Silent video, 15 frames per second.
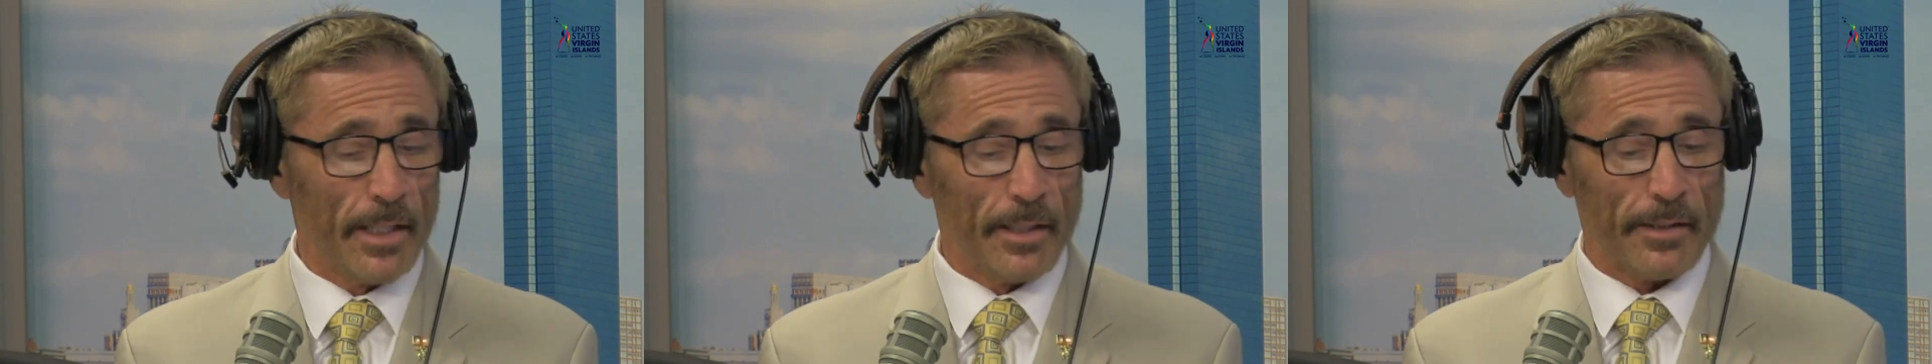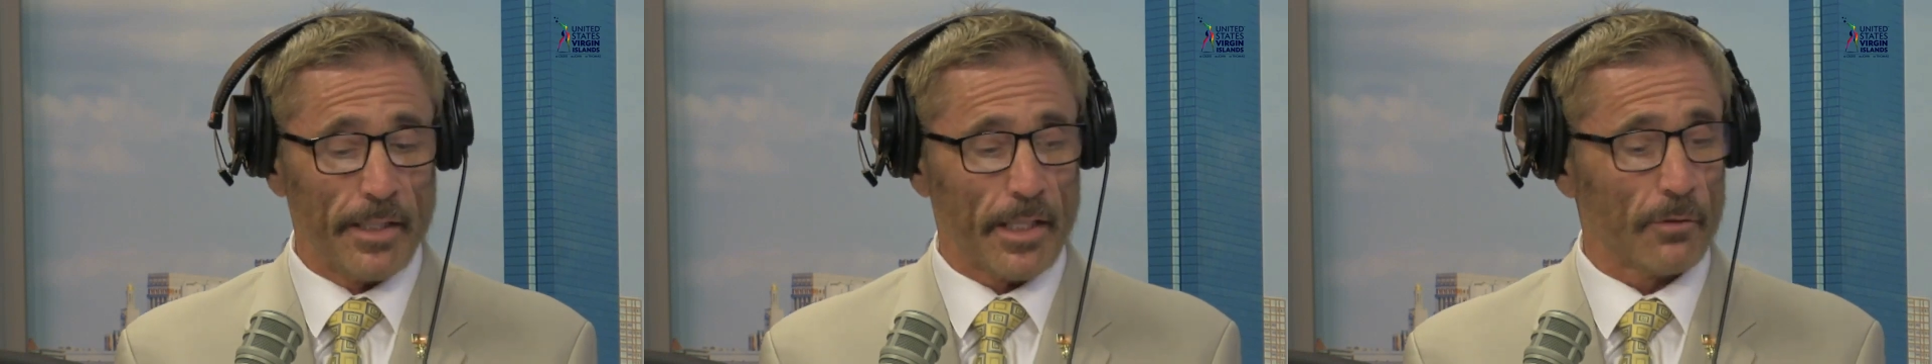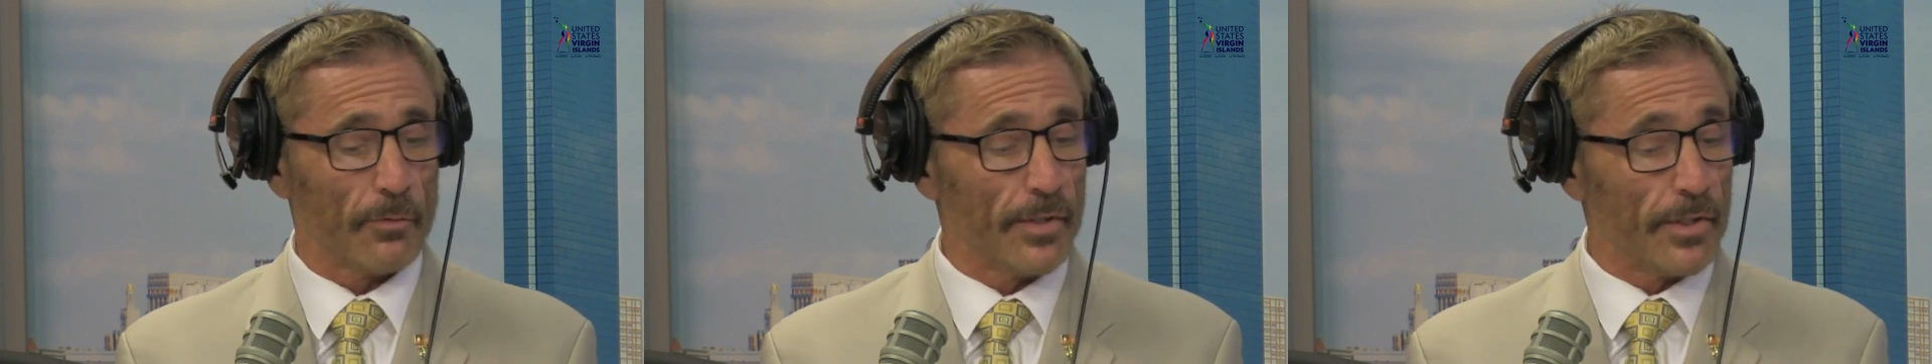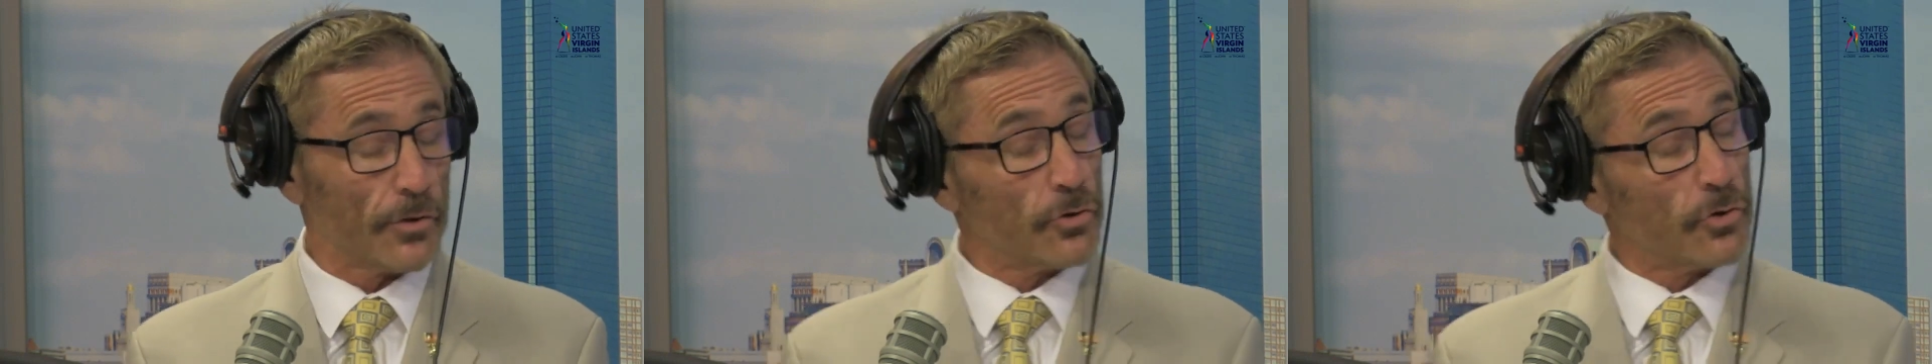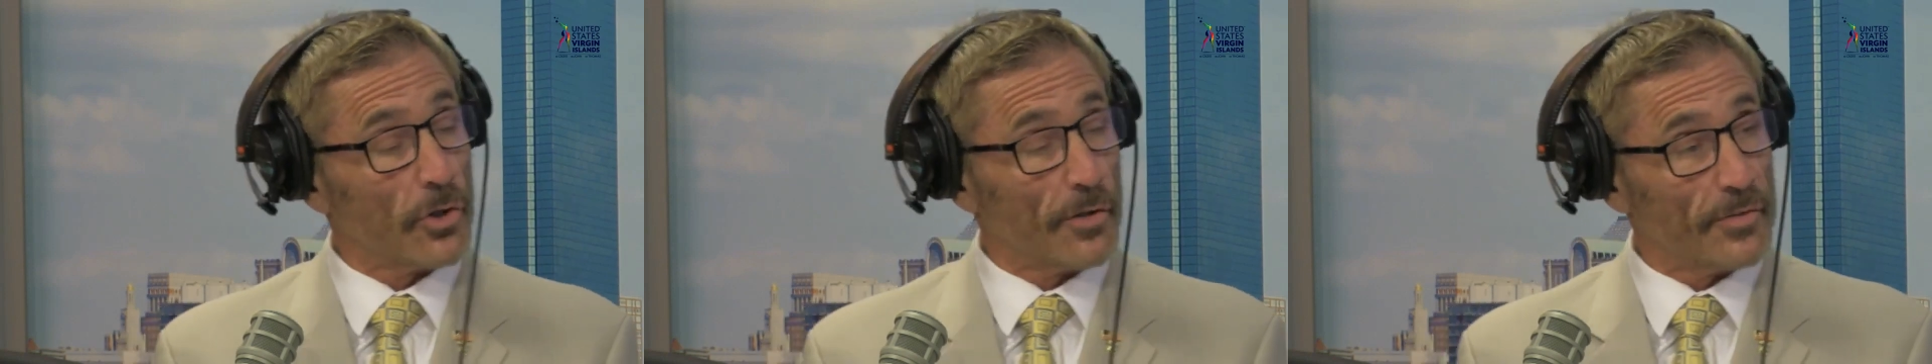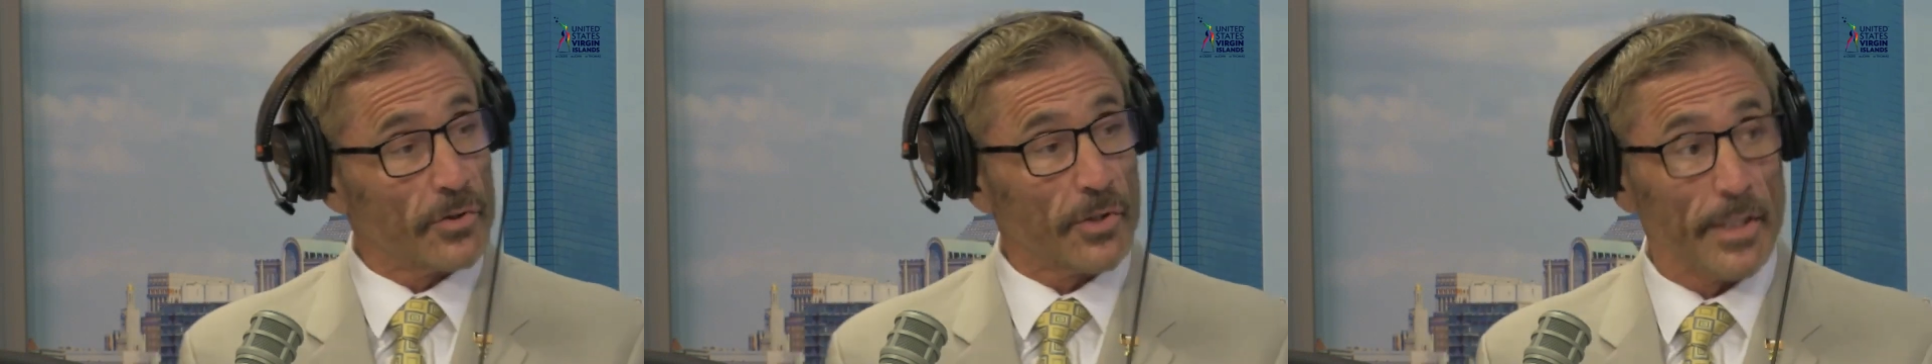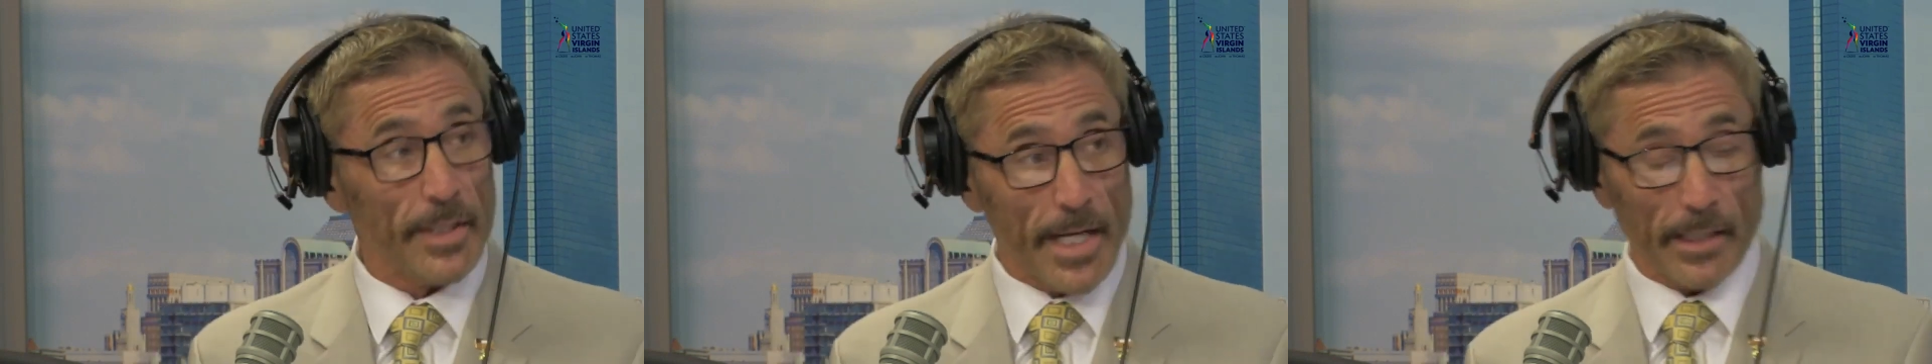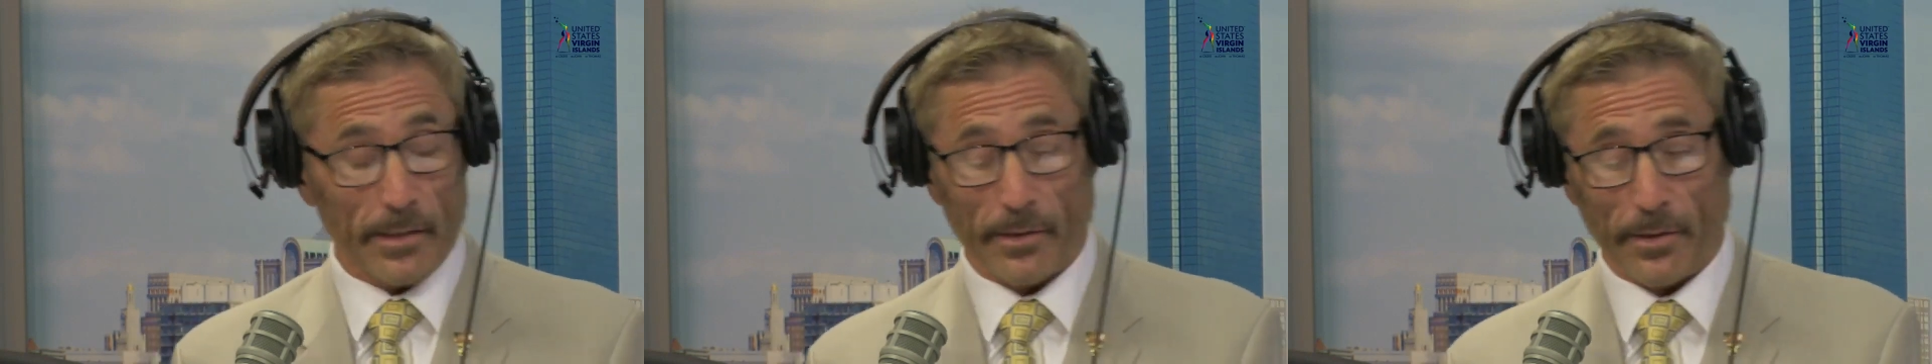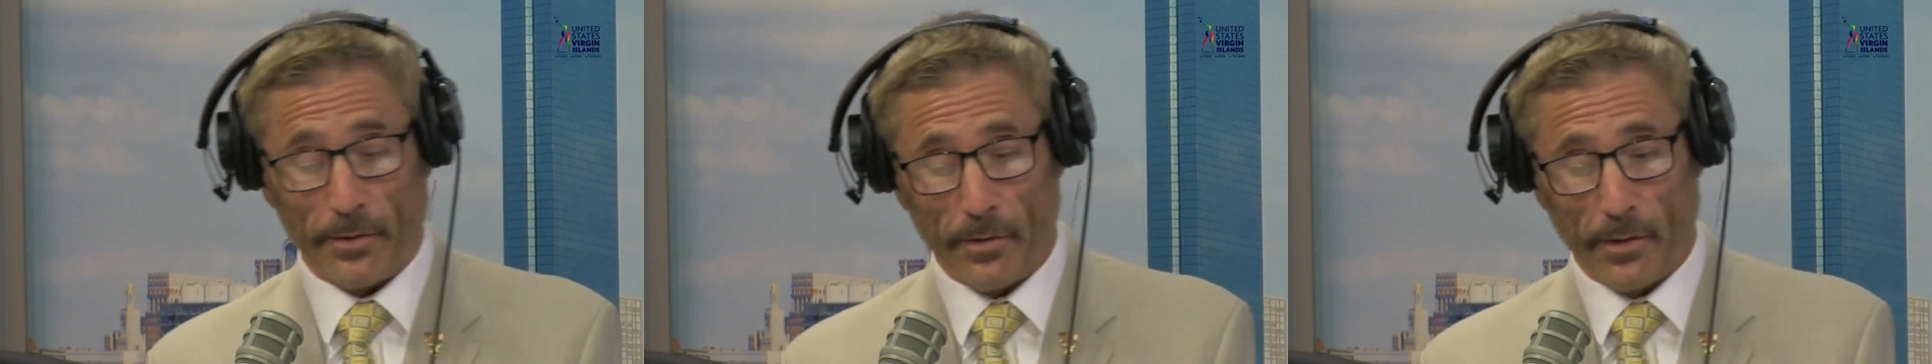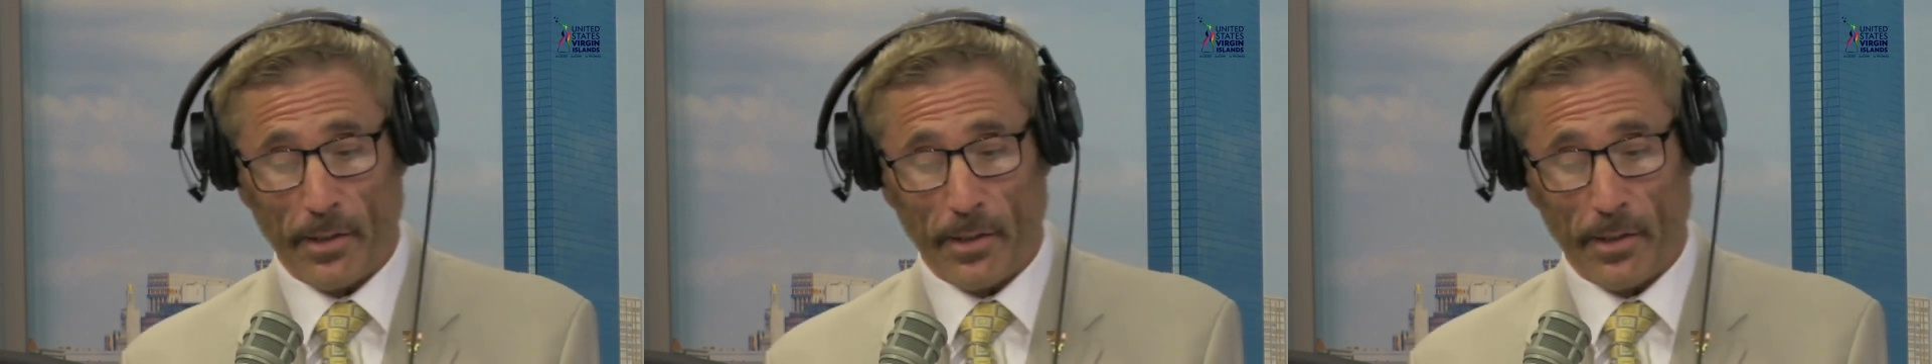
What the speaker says: that are either service-connected,